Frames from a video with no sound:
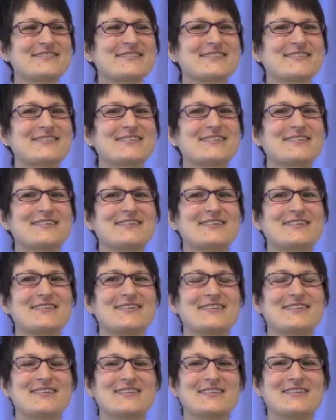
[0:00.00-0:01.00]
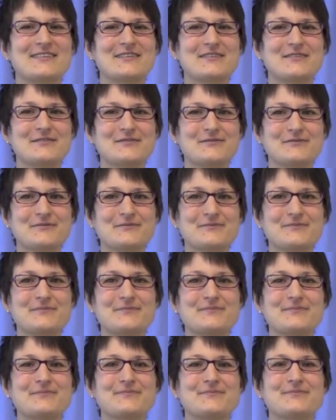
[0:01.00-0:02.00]

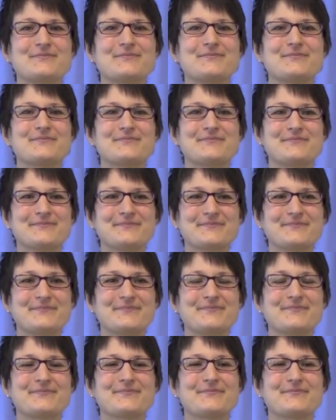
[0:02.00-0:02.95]
No one is speaking in this clip.